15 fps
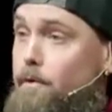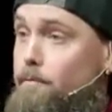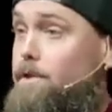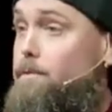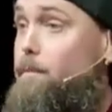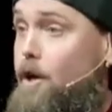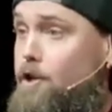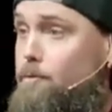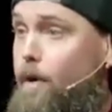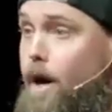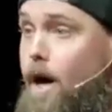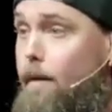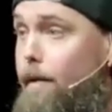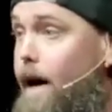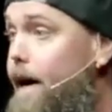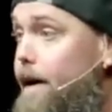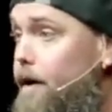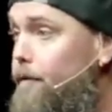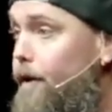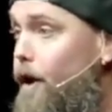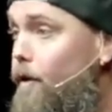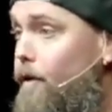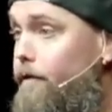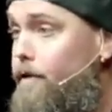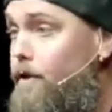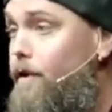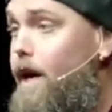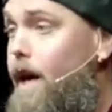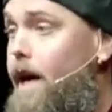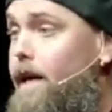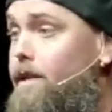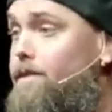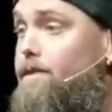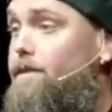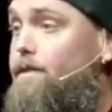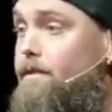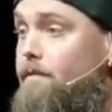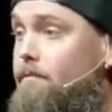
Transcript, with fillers: SpongeBob. I don't know if you guys